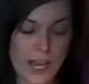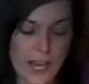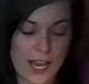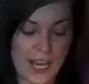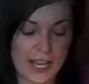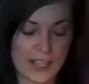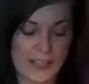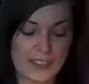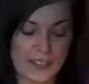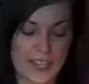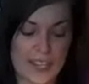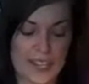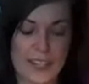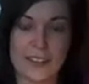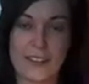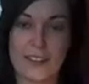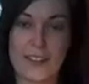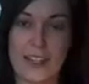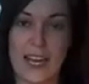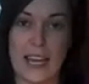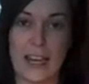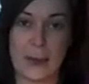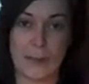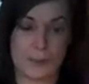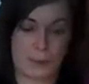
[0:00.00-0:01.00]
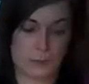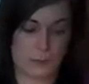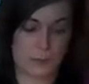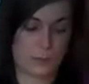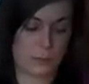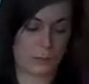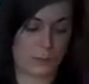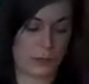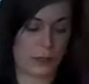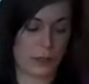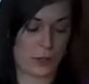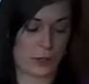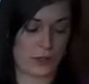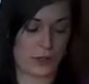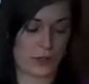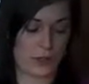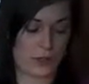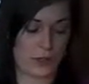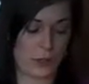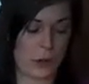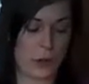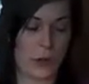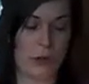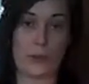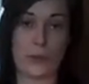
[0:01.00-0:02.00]
and it's because
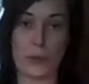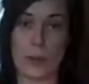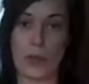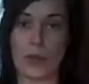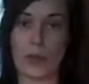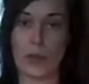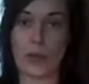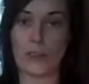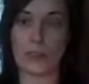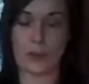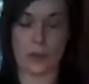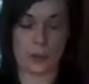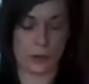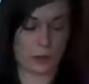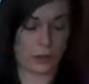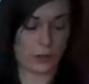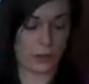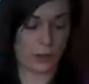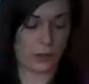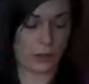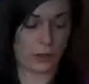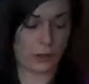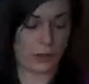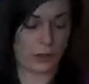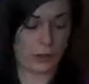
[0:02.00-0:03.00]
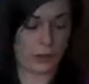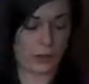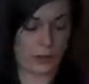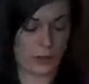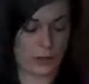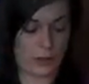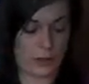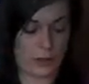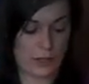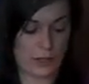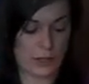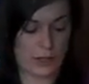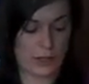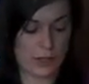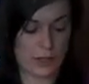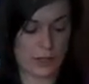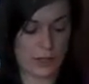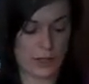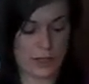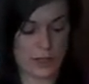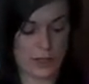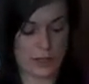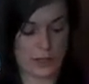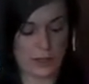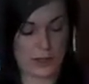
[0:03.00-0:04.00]
it's raw as well, it's got all of the
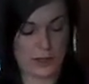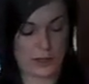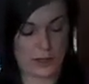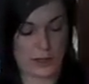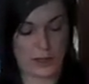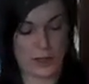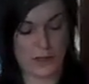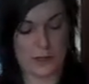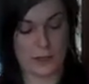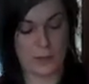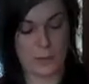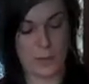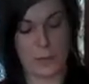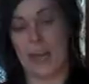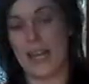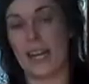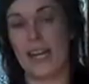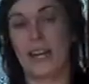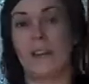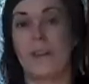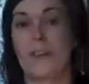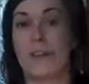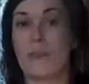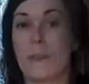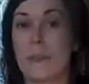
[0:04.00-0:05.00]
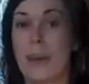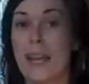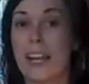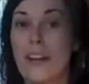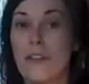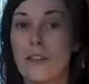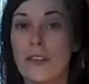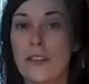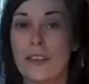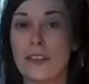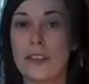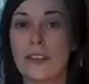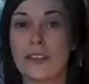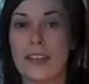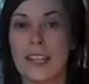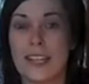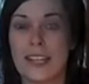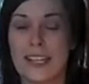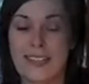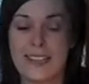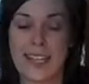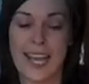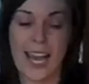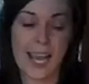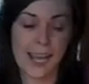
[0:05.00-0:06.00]
benefits
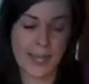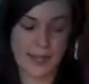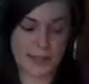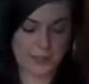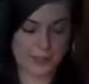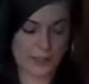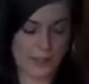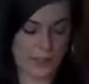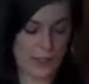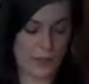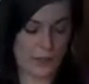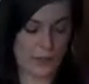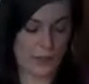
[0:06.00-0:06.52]
intact.